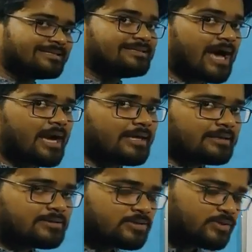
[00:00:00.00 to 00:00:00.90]
they die,
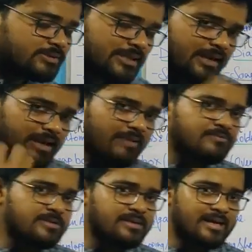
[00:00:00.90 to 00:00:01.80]
so they
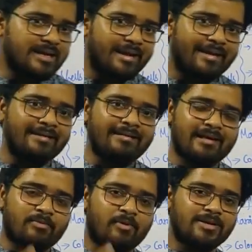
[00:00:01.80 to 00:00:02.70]
left their
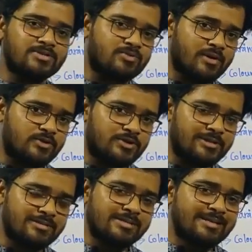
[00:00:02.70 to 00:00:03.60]
entire body
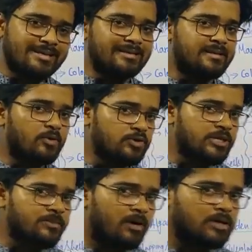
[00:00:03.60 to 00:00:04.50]
structure in the
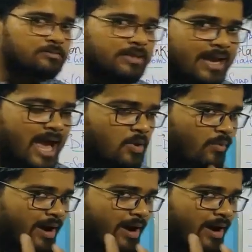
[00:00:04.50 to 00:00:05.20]
ocean bottom, and